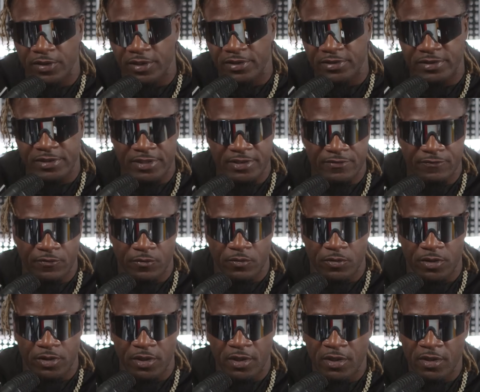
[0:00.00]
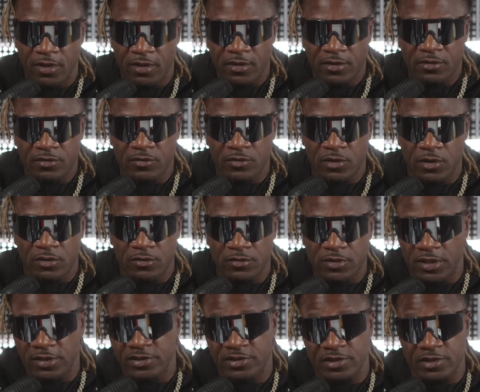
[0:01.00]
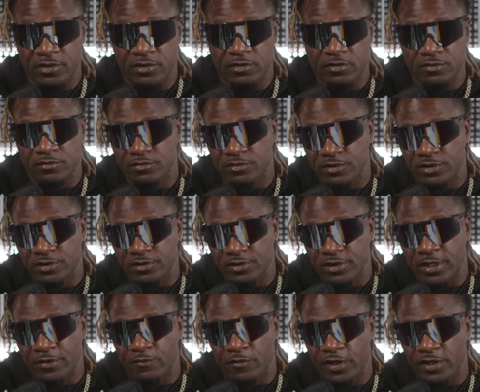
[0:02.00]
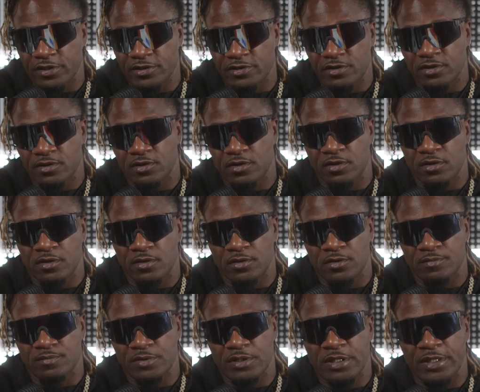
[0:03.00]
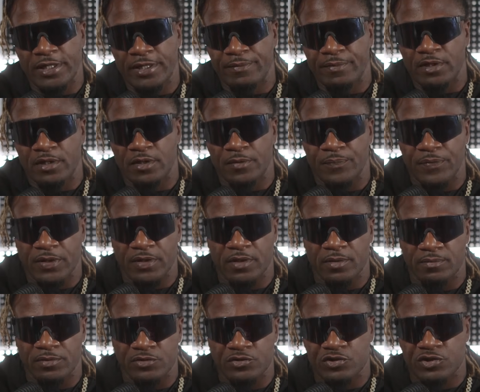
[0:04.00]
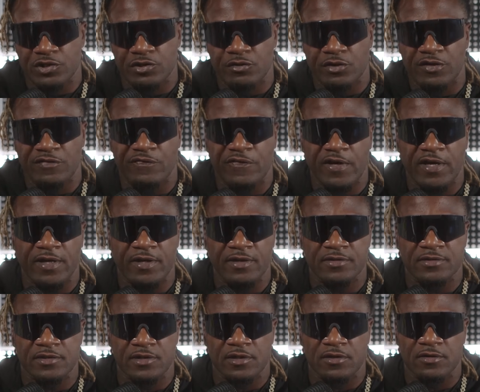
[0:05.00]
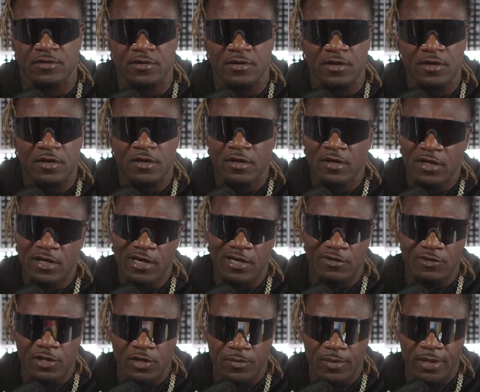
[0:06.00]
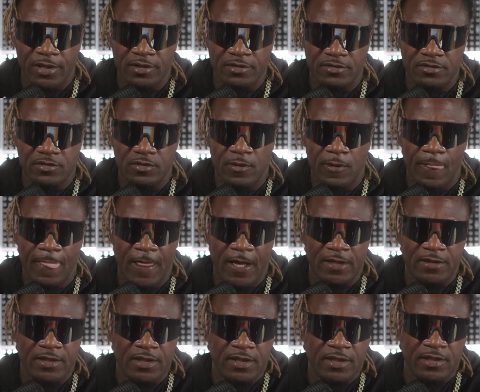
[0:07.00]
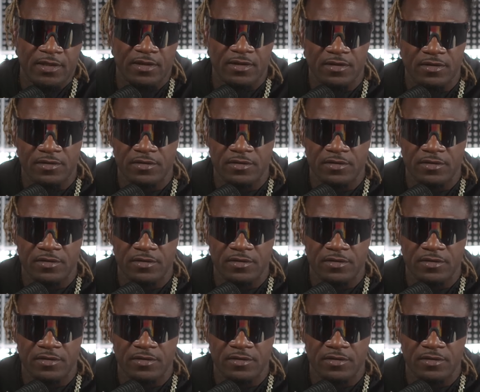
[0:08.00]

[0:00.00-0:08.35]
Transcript: getting tested for weed. You know, they still they raise the um, the limit up in it, but you still get fined. So, I don't know, man. I think